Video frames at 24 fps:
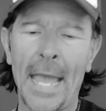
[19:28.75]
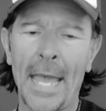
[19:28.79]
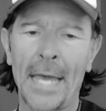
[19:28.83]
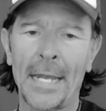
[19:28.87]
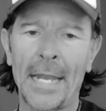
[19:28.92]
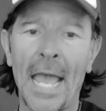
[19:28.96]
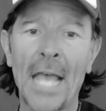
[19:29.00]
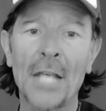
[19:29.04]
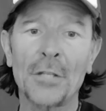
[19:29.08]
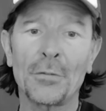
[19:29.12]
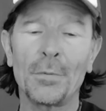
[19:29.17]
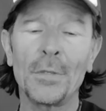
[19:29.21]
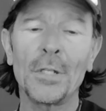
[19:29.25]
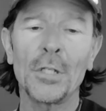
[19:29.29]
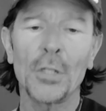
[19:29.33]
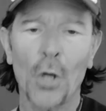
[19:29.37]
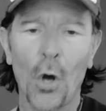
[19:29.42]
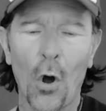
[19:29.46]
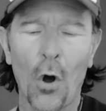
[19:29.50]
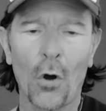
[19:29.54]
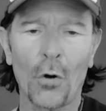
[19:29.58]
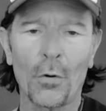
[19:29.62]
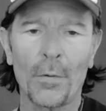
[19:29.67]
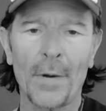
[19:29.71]
And as we
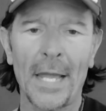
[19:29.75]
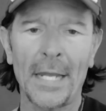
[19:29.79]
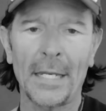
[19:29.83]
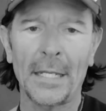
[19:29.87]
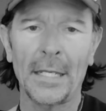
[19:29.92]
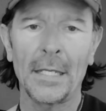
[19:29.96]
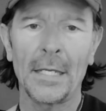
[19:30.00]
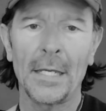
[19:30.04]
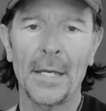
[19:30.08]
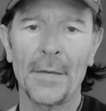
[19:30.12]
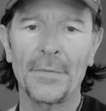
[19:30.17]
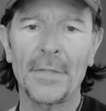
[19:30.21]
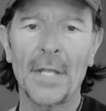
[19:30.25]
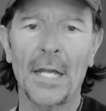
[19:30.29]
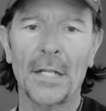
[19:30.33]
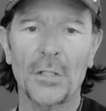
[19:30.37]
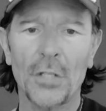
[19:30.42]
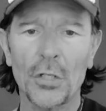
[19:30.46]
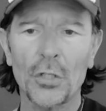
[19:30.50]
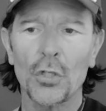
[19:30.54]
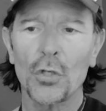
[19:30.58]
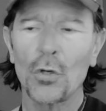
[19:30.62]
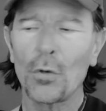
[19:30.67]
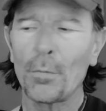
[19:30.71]
know already
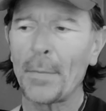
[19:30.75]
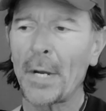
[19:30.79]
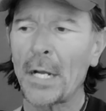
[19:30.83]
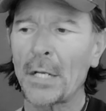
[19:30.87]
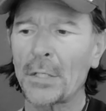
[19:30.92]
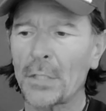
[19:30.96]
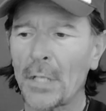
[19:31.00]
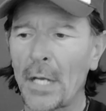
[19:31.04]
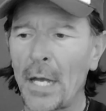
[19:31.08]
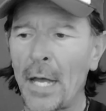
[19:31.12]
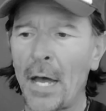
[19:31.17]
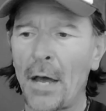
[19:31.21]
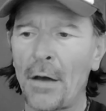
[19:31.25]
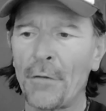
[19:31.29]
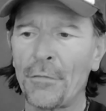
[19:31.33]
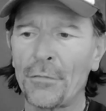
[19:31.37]
that the Schumann